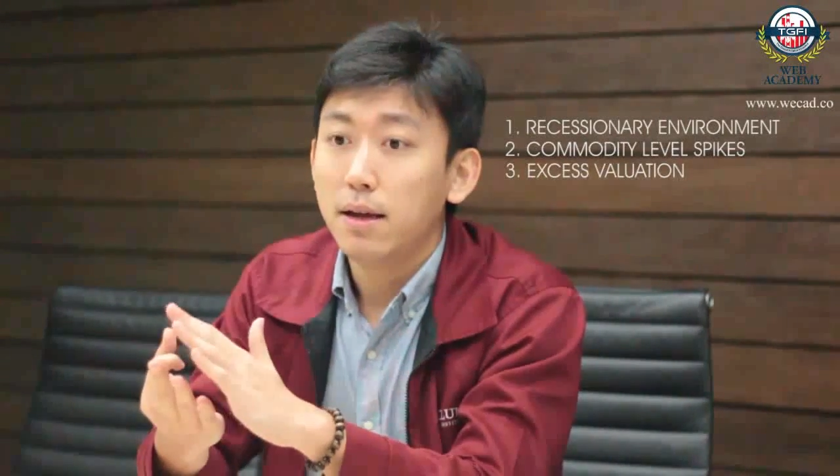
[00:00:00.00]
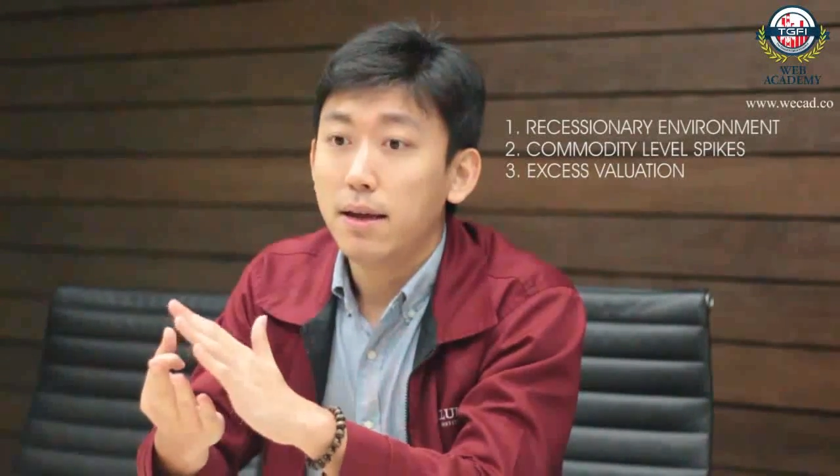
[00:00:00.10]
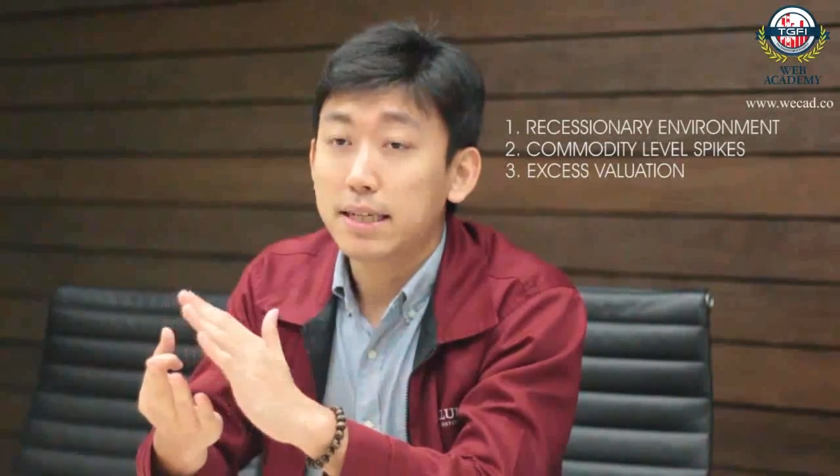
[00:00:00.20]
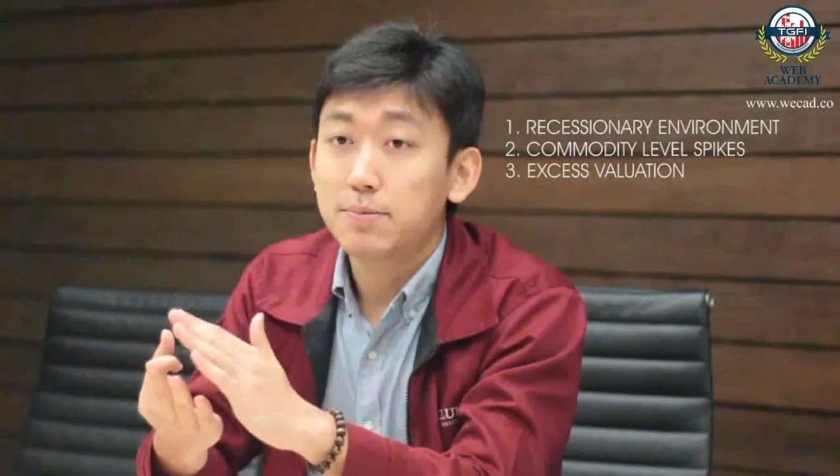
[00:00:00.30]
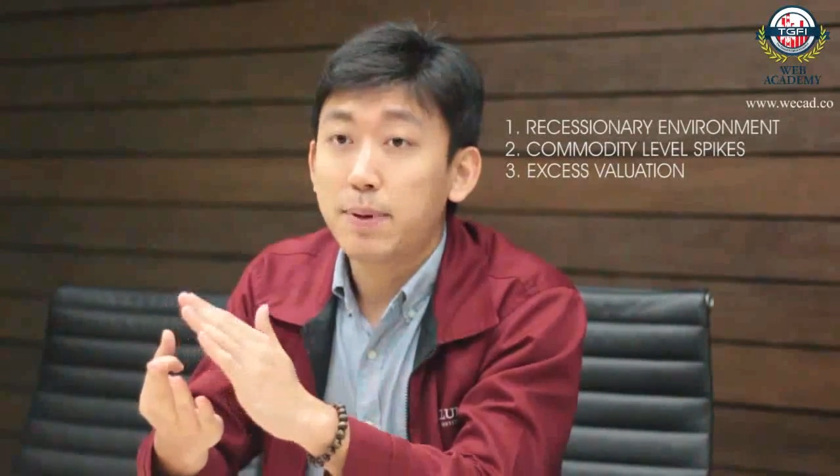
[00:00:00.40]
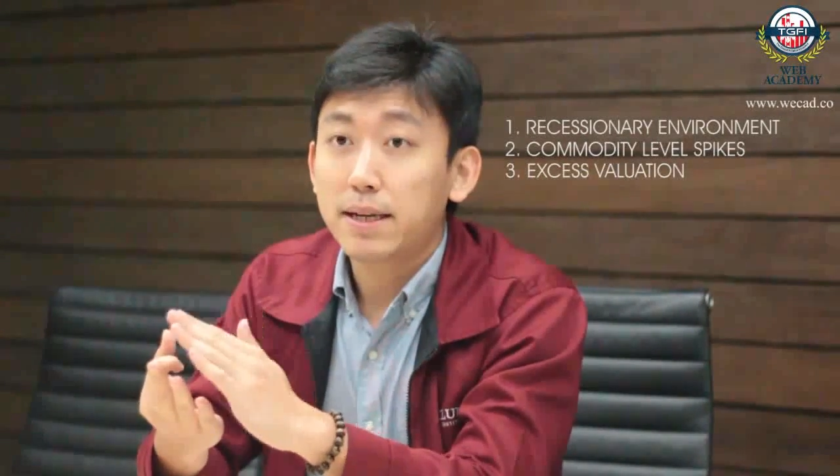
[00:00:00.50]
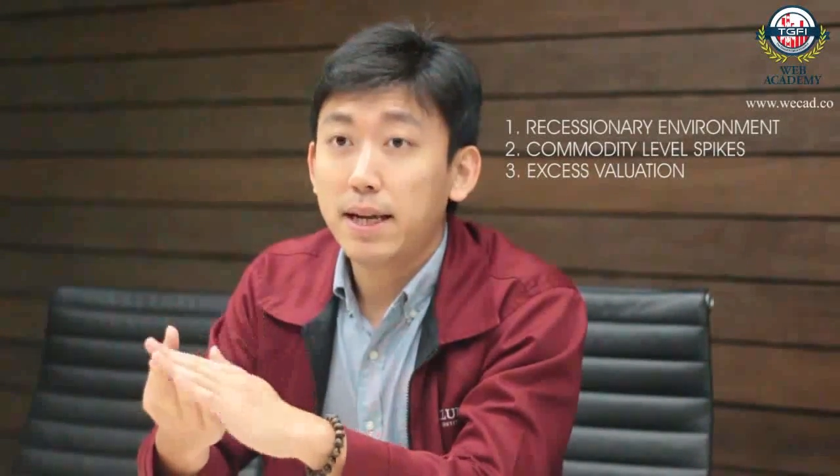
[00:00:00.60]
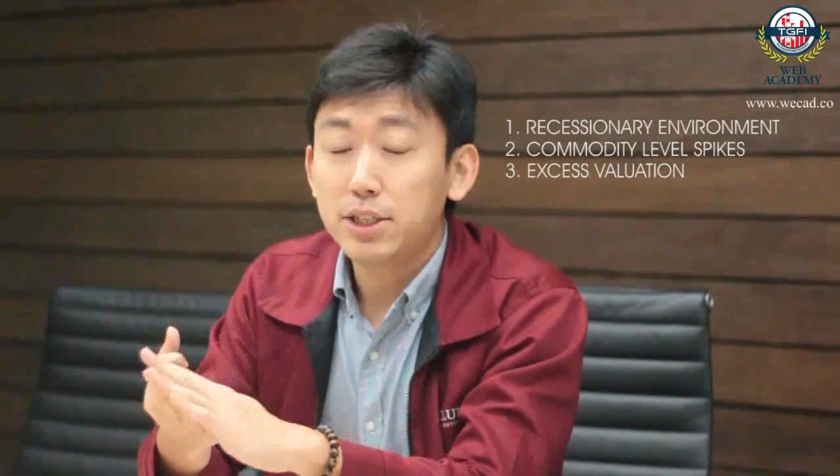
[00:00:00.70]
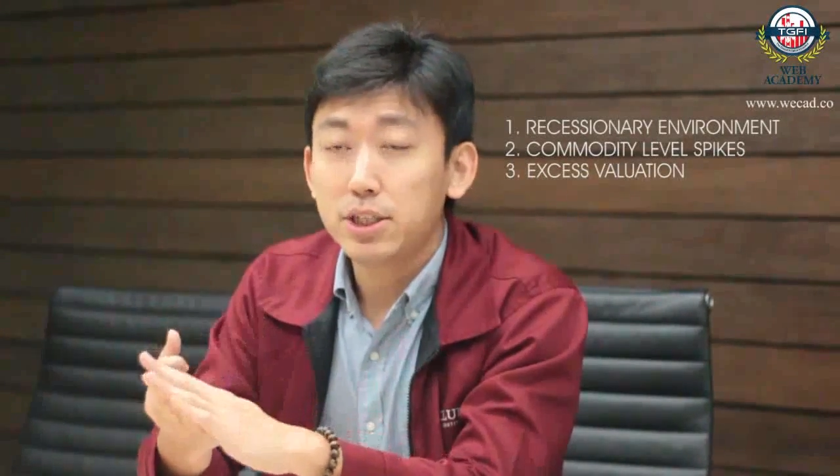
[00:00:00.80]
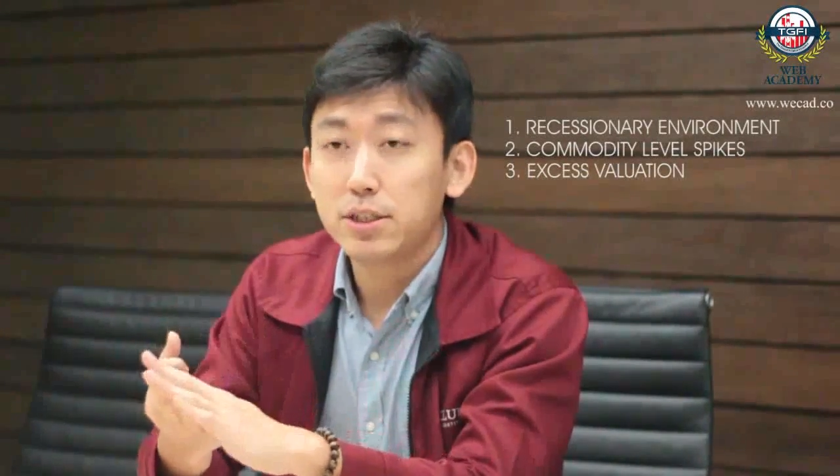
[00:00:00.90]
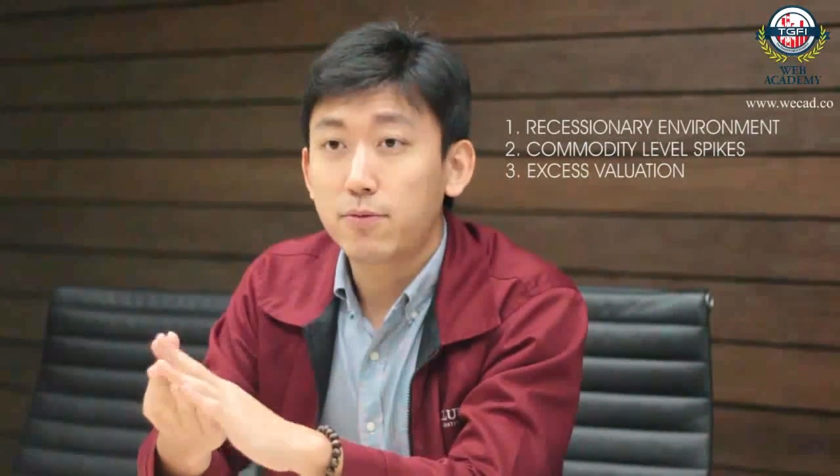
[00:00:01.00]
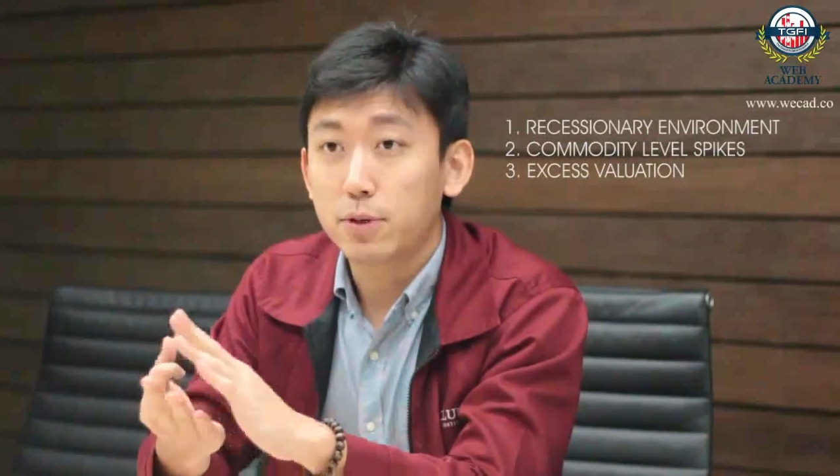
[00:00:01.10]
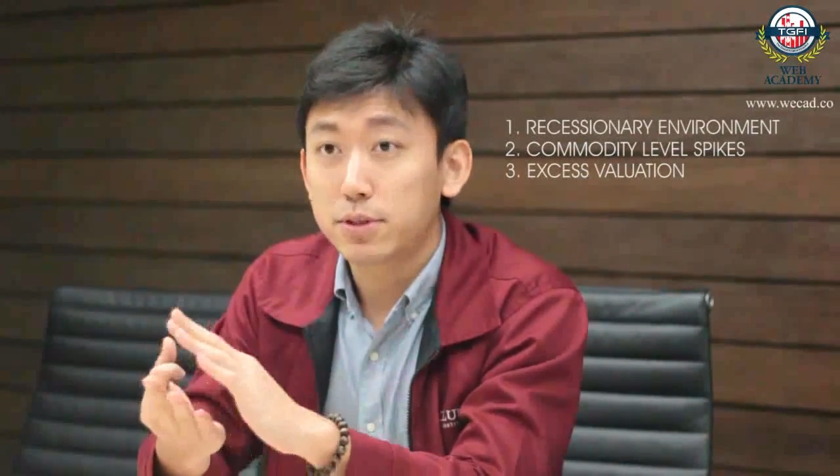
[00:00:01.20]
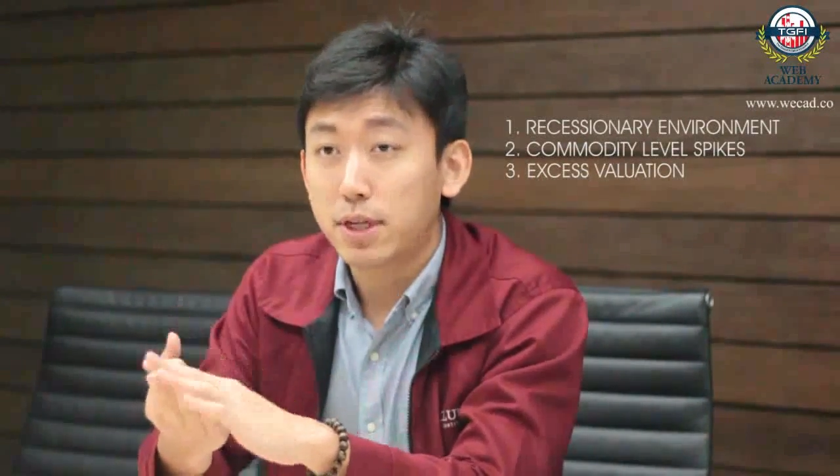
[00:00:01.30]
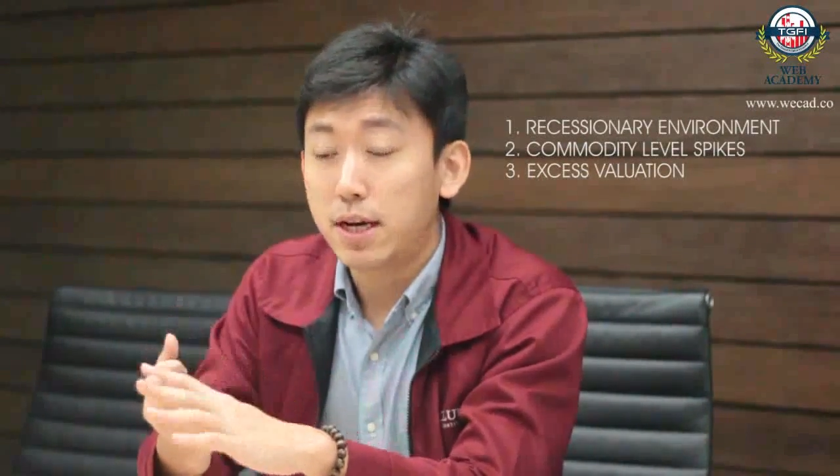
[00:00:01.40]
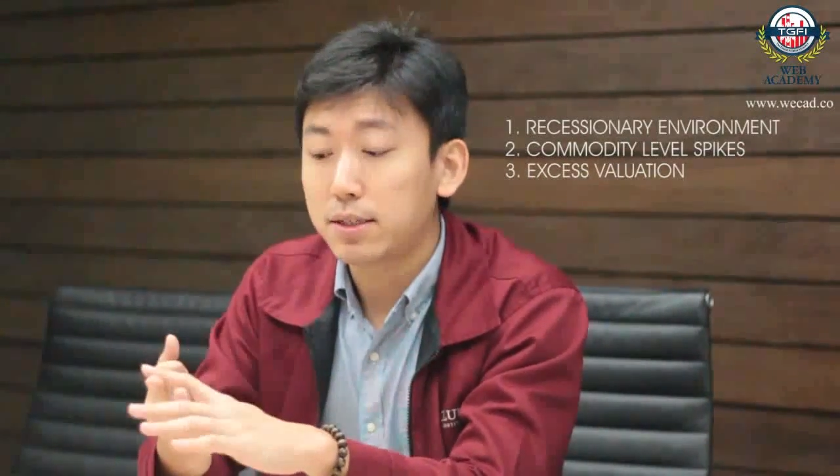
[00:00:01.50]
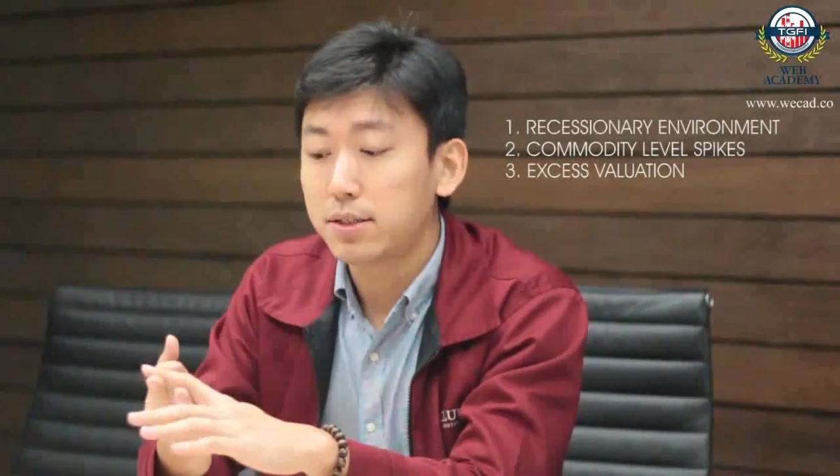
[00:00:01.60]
expectations for stocks